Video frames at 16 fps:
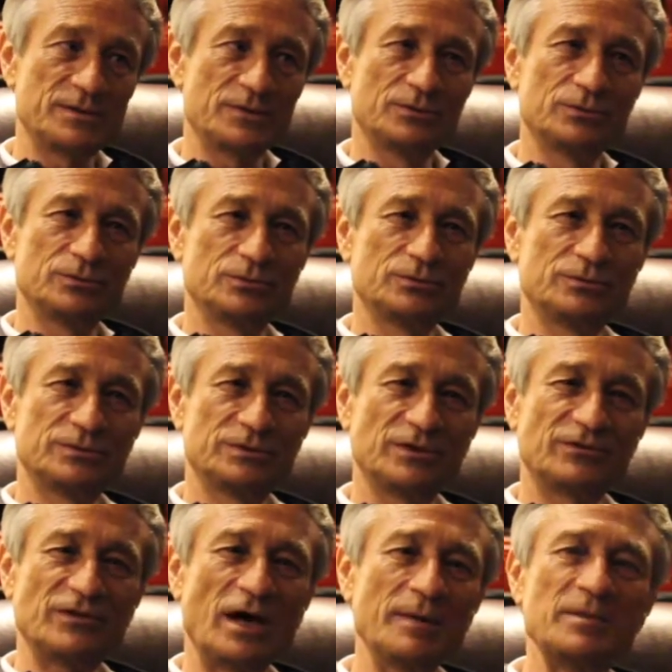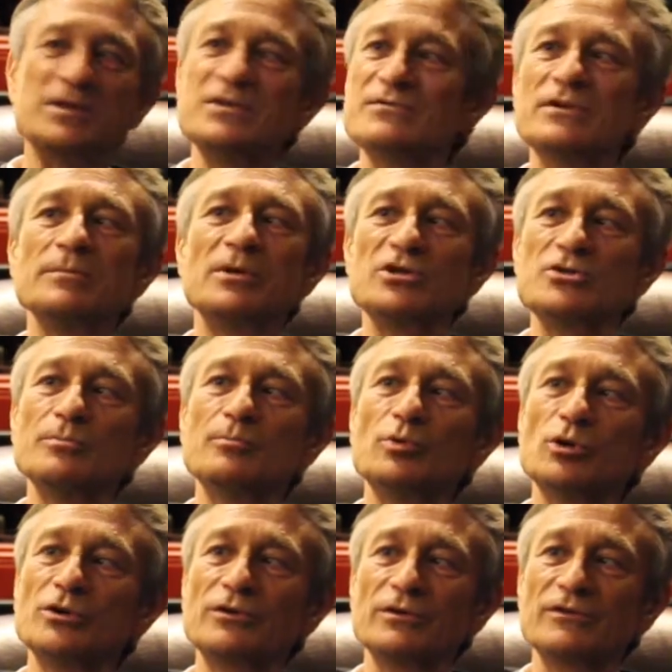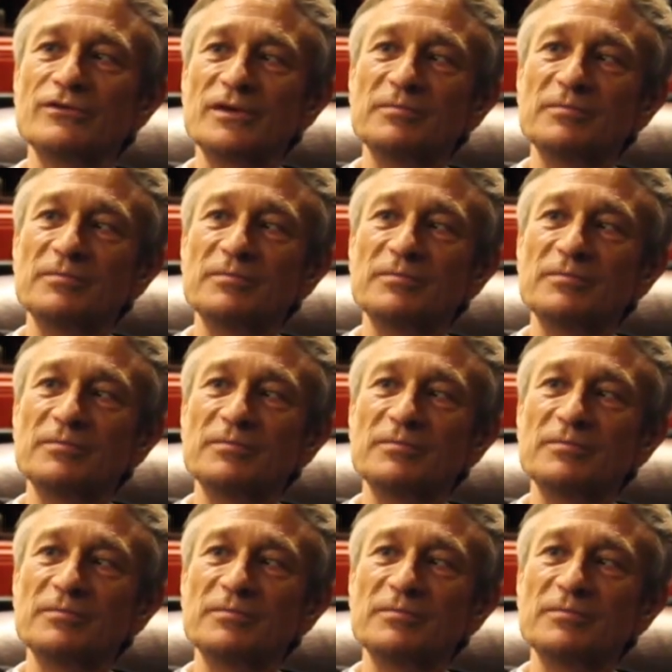So the timing is very much important.